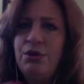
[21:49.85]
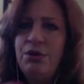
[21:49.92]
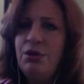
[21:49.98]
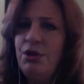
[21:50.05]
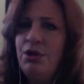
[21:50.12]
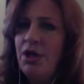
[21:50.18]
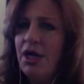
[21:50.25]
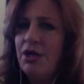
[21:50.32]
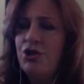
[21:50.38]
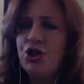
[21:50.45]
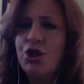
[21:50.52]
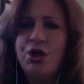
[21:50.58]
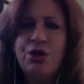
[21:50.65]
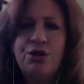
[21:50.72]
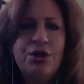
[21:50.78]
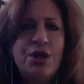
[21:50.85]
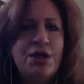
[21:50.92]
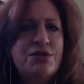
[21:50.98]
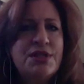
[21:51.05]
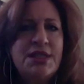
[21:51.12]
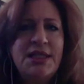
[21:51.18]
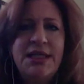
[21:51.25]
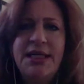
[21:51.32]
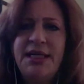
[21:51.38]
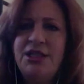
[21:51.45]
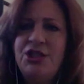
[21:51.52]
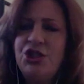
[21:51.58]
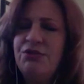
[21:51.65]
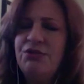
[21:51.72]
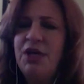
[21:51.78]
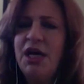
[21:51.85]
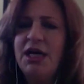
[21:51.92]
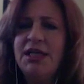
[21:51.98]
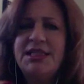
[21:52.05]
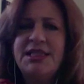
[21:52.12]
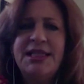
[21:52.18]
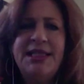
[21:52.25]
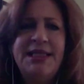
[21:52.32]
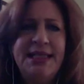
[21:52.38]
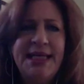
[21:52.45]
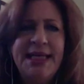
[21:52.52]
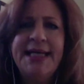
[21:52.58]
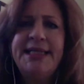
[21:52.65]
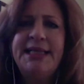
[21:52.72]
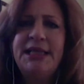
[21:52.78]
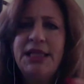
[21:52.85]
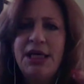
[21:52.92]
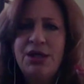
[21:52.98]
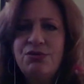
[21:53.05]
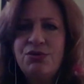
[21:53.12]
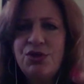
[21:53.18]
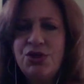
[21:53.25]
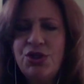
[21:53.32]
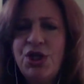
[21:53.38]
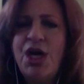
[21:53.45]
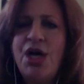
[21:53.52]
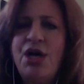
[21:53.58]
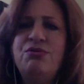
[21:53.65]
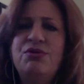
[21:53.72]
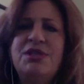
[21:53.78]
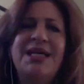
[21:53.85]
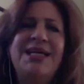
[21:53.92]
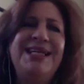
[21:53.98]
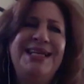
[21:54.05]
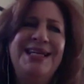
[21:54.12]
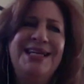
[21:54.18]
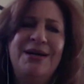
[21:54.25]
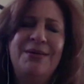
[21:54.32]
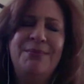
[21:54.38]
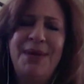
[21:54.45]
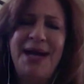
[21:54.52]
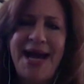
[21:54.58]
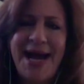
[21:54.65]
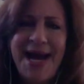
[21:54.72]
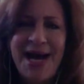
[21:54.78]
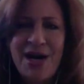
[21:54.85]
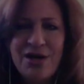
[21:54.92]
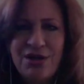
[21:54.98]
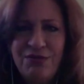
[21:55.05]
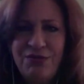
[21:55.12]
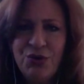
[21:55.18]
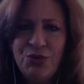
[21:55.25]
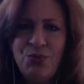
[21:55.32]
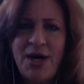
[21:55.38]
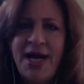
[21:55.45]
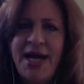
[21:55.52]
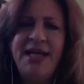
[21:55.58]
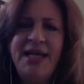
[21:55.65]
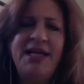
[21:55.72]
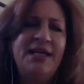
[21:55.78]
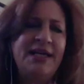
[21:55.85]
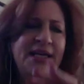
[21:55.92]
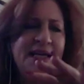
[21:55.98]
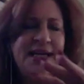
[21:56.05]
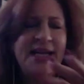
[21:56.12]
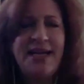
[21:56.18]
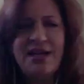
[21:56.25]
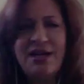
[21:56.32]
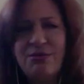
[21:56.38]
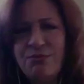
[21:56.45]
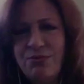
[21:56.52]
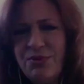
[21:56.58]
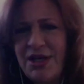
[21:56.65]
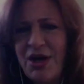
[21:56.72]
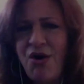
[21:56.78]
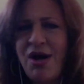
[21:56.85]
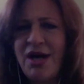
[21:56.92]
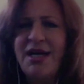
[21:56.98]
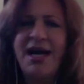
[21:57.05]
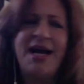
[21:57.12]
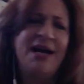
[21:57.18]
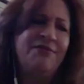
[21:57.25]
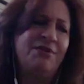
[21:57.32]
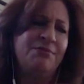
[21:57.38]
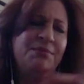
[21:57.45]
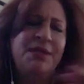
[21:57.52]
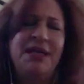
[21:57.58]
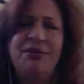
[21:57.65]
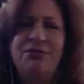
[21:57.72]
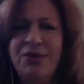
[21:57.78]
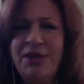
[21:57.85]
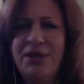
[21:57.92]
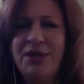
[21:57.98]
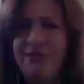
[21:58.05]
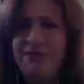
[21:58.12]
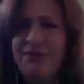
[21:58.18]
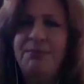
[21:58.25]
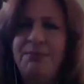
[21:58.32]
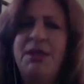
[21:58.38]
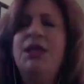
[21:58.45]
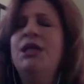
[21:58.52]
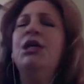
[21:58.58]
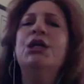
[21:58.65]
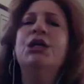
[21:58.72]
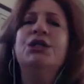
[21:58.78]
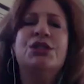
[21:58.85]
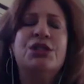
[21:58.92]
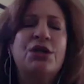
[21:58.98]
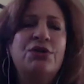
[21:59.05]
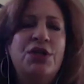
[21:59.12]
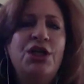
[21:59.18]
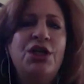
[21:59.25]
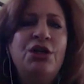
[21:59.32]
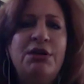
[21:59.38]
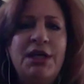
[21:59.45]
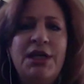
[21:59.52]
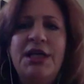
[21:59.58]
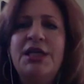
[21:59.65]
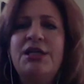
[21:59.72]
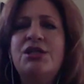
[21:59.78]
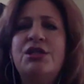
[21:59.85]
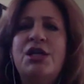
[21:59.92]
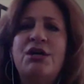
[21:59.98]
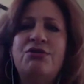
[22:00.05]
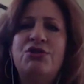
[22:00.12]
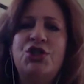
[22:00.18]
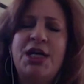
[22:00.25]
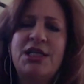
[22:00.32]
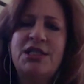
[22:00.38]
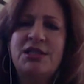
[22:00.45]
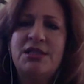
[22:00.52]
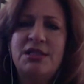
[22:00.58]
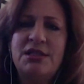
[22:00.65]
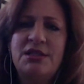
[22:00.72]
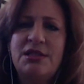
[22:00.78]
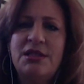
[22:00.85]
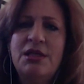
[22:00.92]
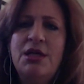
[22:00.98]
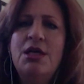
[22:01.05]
You got to churn those leads. You've got to get those no's and get them out of your way. Get them, archive them, get rid of them so that you can get to those yeses.